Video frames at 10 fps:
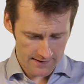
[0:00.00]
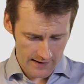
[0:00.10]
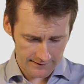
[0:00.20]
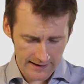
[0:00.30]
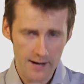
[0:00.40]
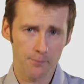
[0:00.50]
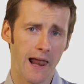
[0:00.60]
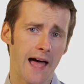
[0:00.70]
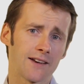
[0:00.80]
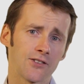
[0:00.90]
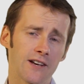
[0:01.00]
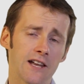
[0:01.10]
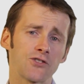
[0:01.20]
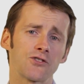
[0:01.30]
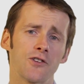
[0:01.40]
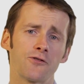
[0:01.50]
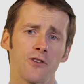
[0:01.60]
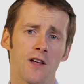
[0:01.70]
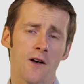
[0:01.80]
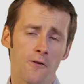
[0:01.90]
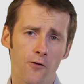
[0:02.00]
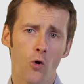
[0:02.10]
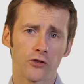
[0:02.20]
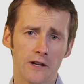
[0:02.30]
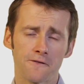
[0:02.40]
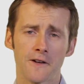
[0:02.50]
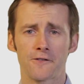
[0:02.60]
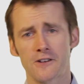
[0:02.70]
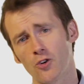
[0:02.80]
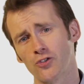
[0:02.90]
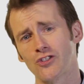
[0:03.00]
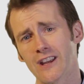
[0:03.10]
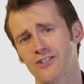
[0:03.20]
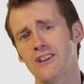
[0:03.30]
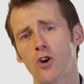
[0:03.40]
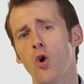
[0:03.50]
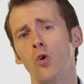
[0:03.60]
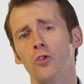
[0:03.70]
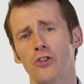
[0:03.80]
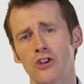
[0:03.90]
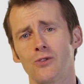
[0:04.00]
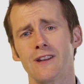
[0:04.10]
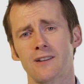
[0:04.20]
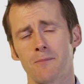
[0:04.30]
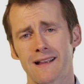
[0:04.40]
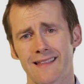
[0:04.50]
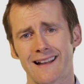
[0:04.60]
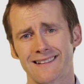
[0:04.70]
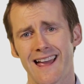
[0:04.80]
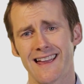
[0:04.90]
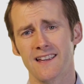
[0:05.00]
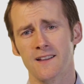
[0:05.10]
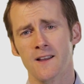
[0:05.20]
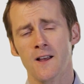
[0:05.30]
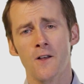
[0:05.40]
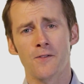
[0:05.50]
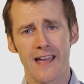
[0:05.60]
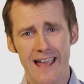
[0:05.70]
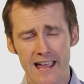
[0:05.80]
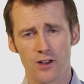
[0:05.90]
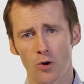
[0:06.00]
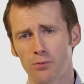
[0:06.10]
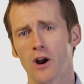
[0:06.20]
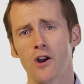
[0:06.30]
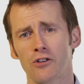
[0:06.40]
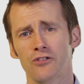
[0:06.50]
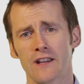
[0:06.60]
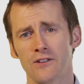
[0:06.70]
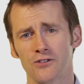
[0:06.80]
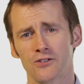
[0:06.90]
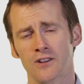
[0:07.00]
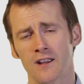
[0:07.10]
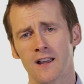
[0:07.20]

And that day plan is a list of 40, 50 or 60 calls that you need to make that day that hit your priorities.